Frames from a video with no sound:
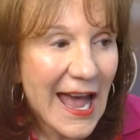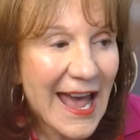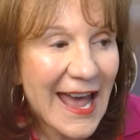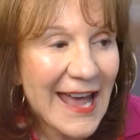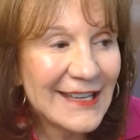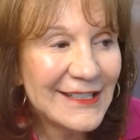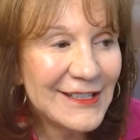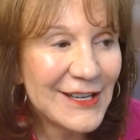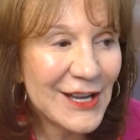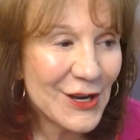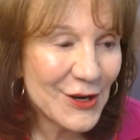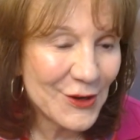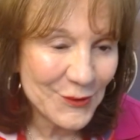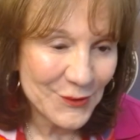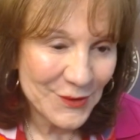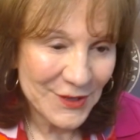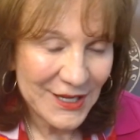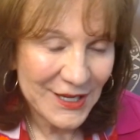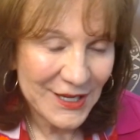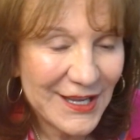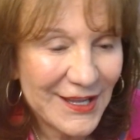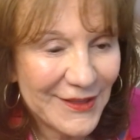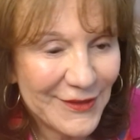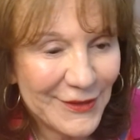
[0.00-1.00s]
I know
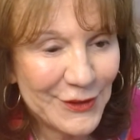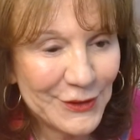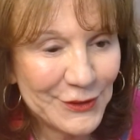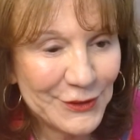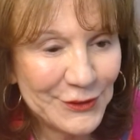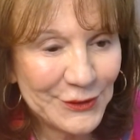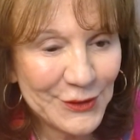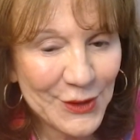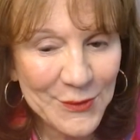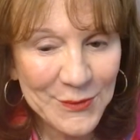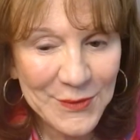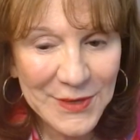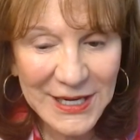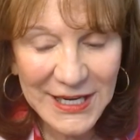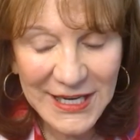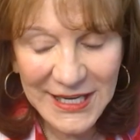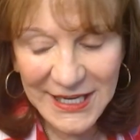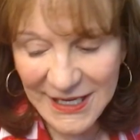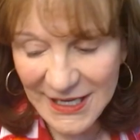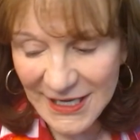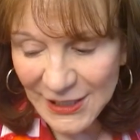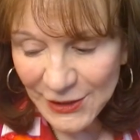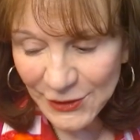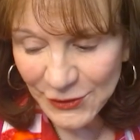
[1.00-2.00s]
there's so
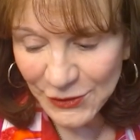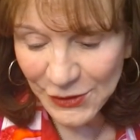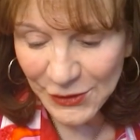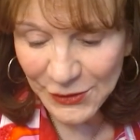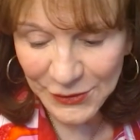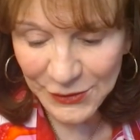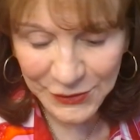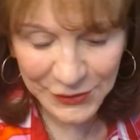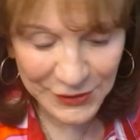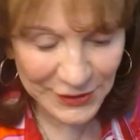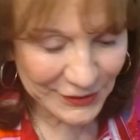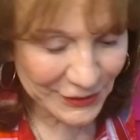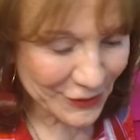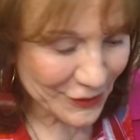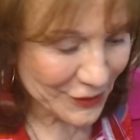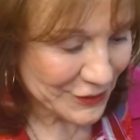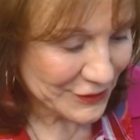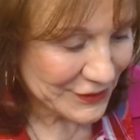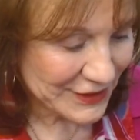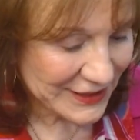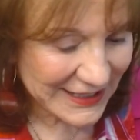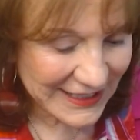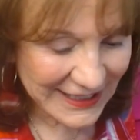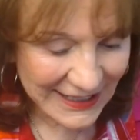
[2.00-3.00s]
many issues. It's
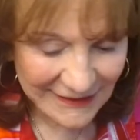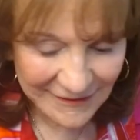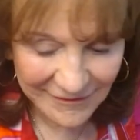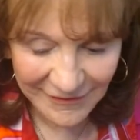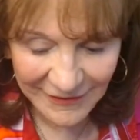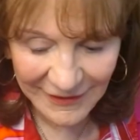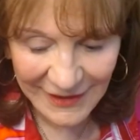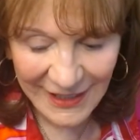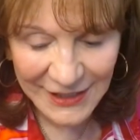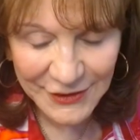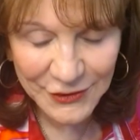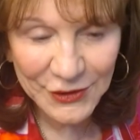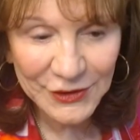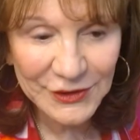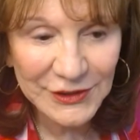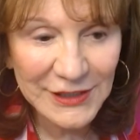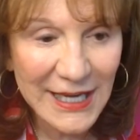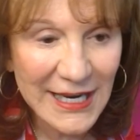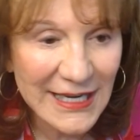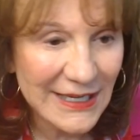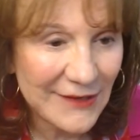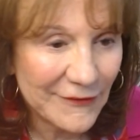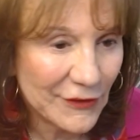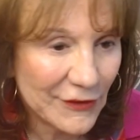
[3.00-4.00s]
hard to get
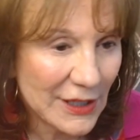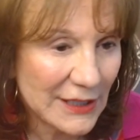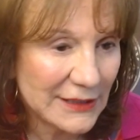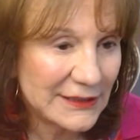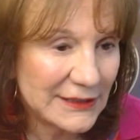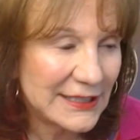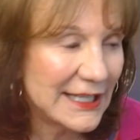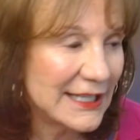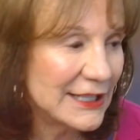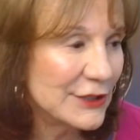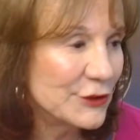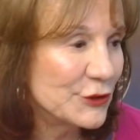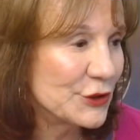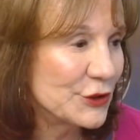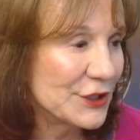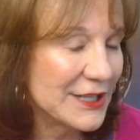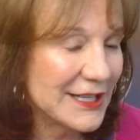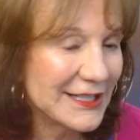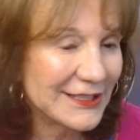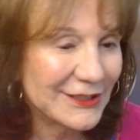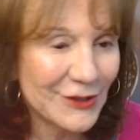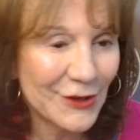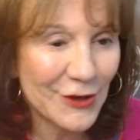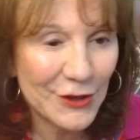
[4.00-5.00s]
legislative attention.
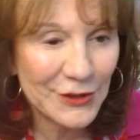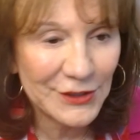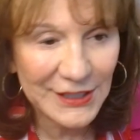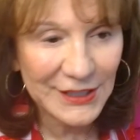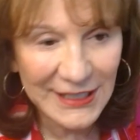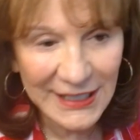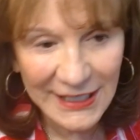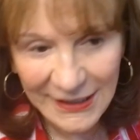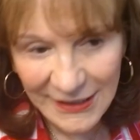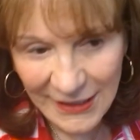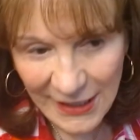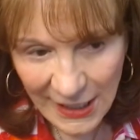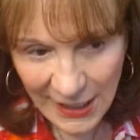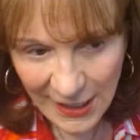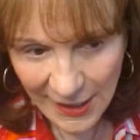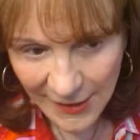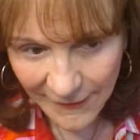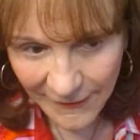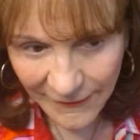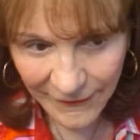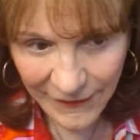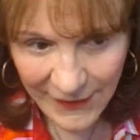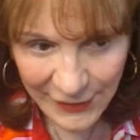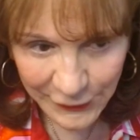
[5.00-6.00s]
It's hard to get
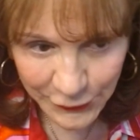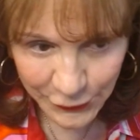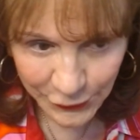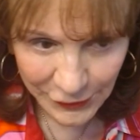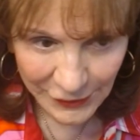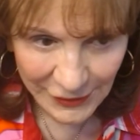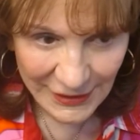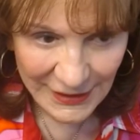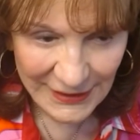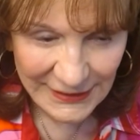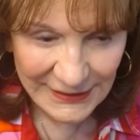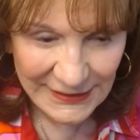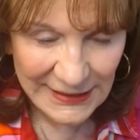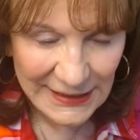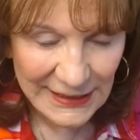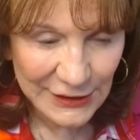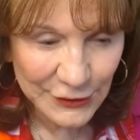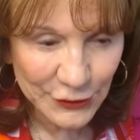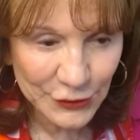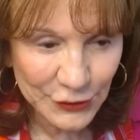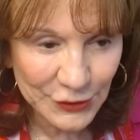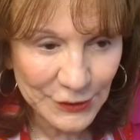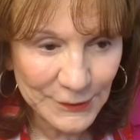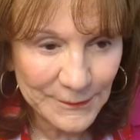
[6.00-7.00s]
federal
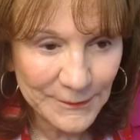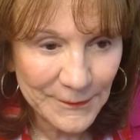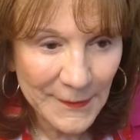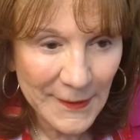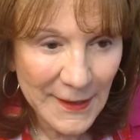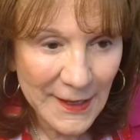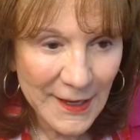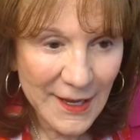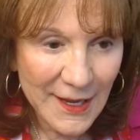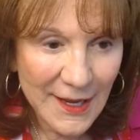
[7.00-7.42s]
attention.